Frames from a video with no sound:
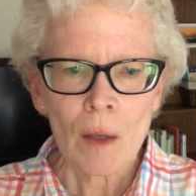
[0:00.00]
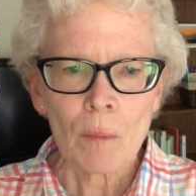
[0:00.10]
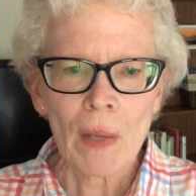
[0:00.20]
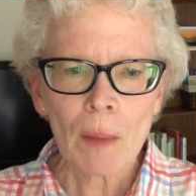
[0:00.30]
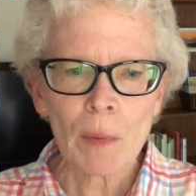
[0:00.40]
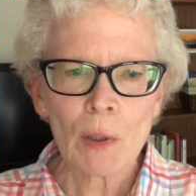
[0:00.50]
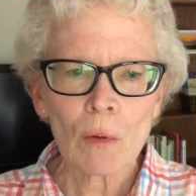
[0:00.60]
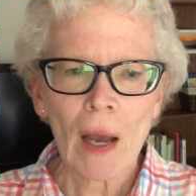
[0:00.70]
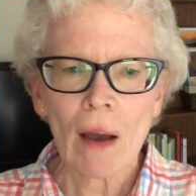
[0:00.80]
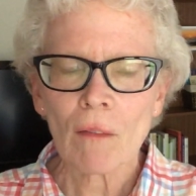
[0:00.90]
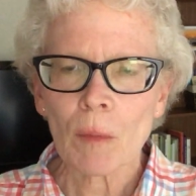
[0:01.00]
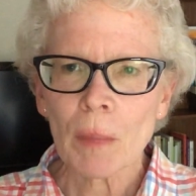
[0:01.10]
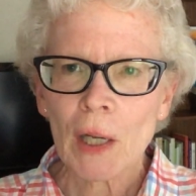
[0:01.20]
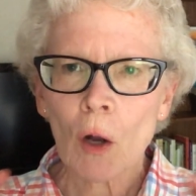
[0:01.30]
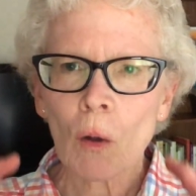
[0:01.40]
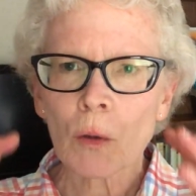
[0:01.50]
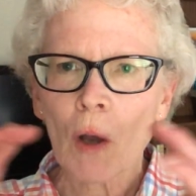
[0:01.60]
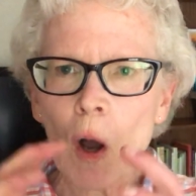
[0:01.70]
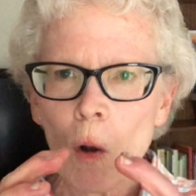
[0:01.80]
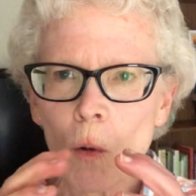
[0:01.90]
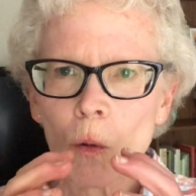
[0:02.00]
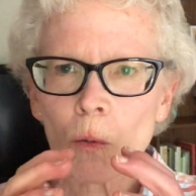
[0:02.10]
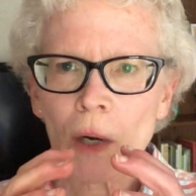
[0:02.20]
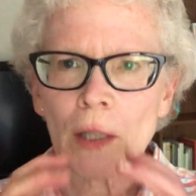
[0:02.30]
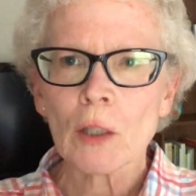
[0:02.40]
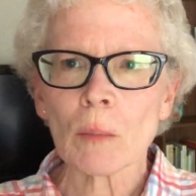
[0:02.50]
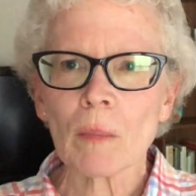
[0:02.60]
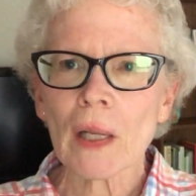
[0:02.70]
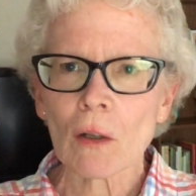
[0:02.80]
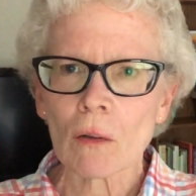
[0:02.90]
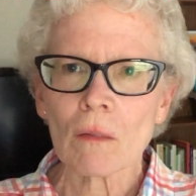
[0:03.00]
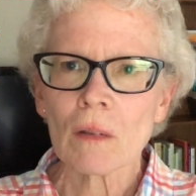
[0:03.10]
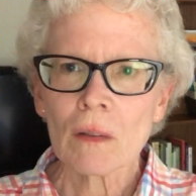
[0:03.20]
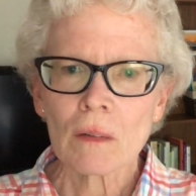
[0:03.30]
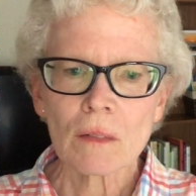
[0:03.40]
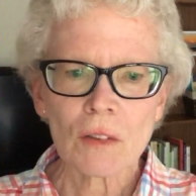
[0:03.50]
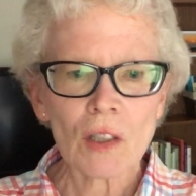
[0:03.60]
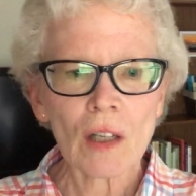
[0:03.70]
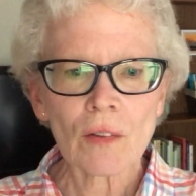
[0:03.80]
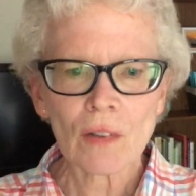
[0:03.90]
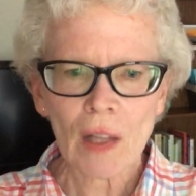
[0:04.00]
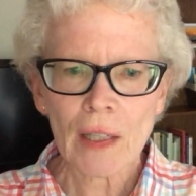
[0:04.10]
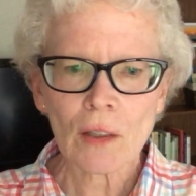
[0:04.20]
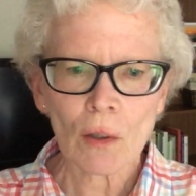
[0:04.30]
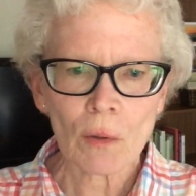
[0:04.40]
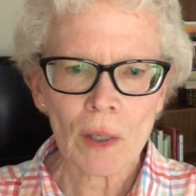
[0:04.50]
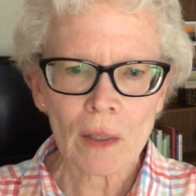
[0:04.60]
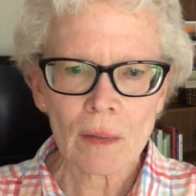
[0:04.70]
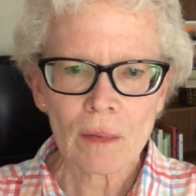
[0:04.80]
Maybe you have a big old hole right in your middle, just like a donut.